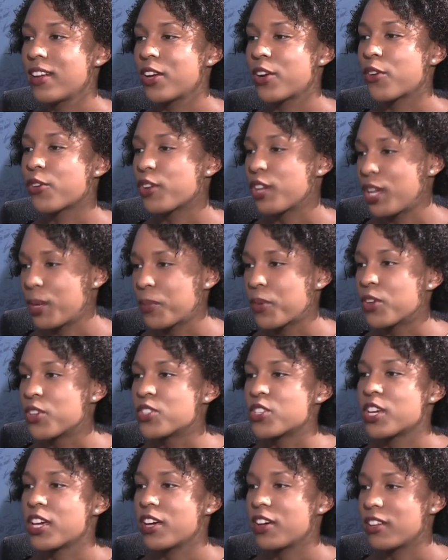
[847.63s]
cream
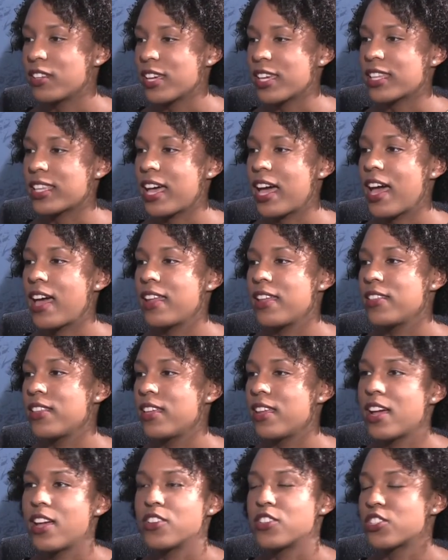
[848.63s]
or gel like that, and
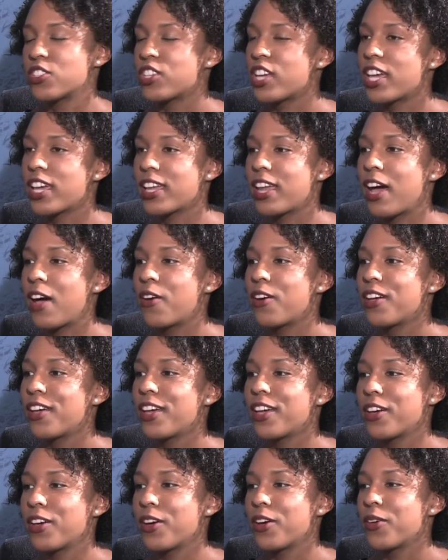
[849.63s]
then I just shake it out
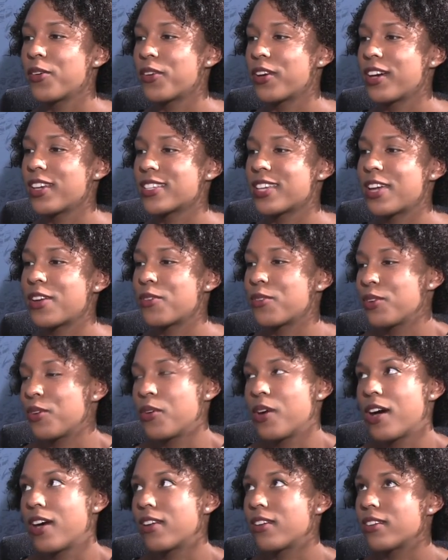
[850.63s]
and go, because I don't
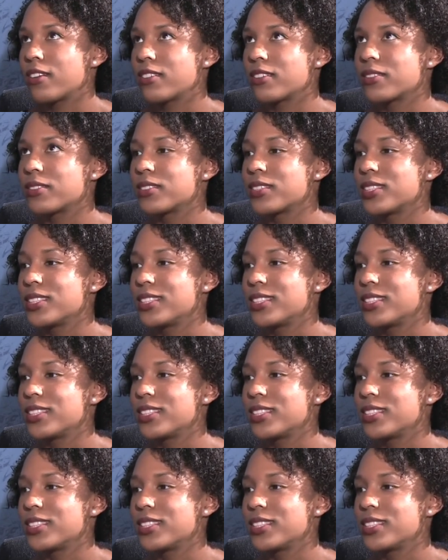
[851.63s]
know how to